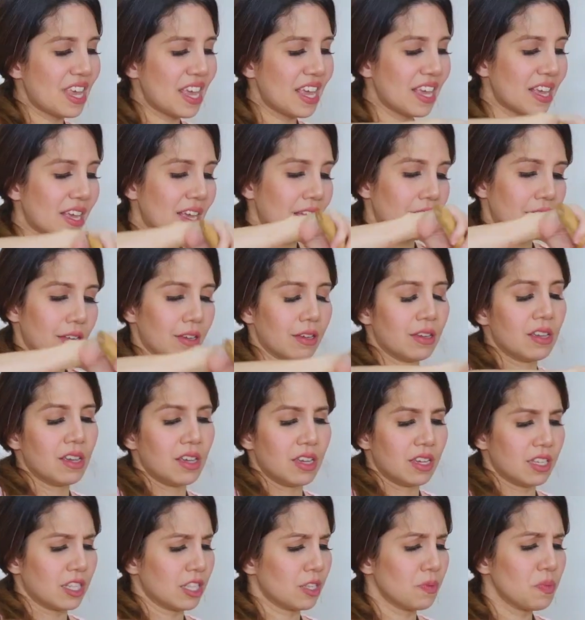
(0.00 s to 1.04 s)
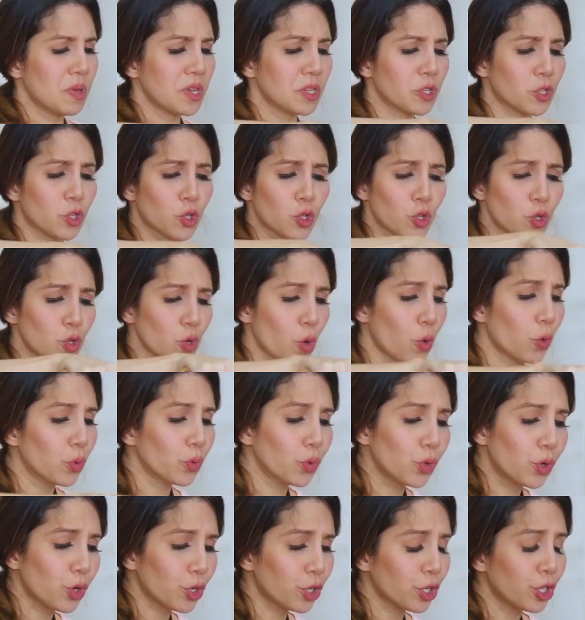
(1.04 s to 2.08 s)
thick. It smells
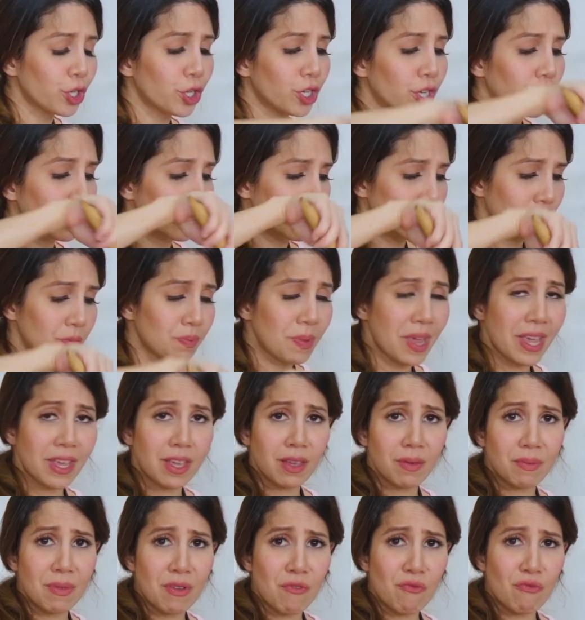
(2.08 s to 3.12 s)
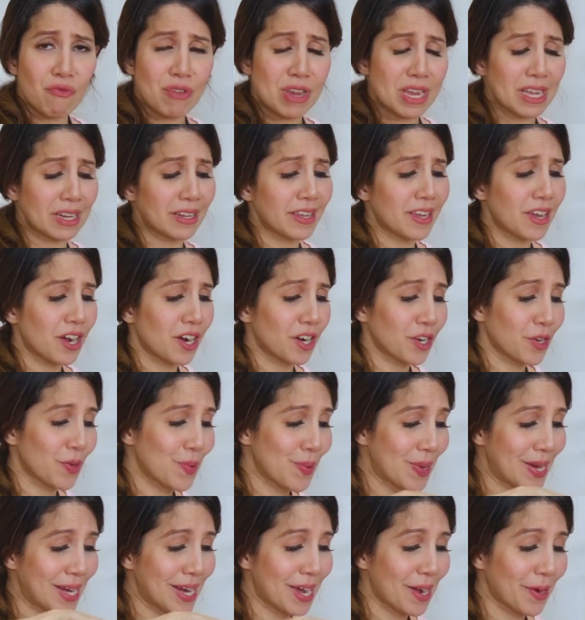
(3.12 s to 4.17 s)
so good. It's making me really
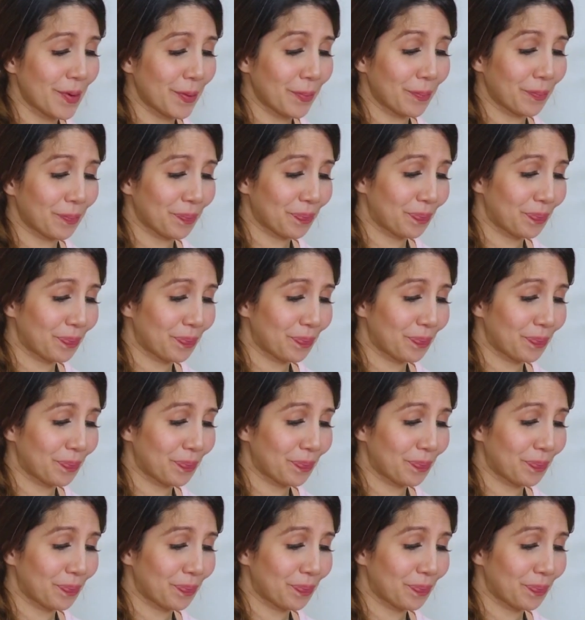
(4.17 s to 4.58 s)
hungry now.